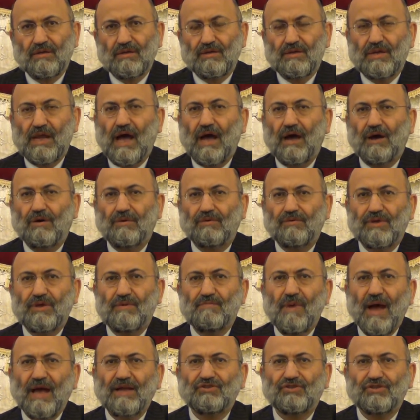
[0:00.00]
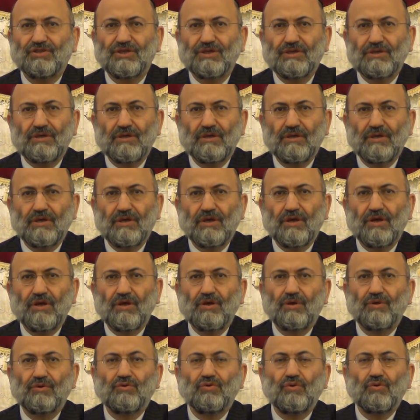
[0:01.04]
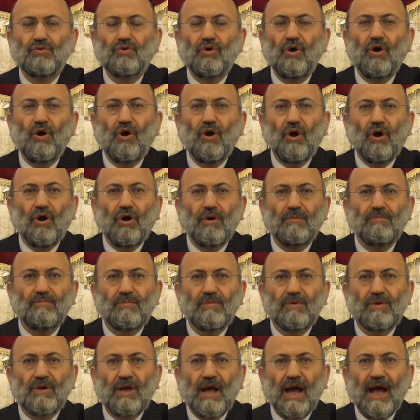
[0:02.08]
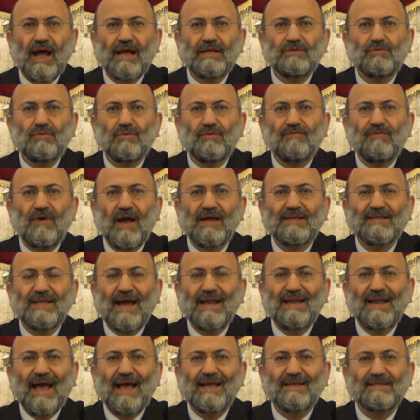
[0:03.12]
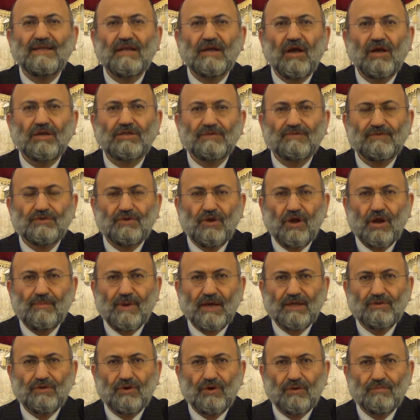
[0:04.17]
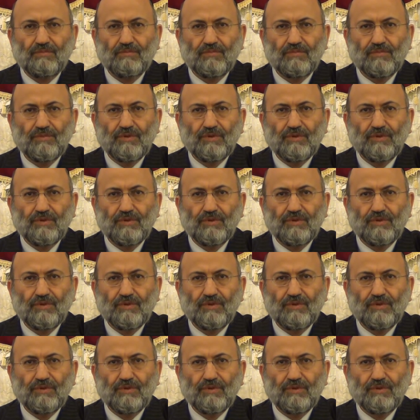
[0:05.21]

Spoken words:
Now, imagine you go home and you find an idol chas v'shalom at home.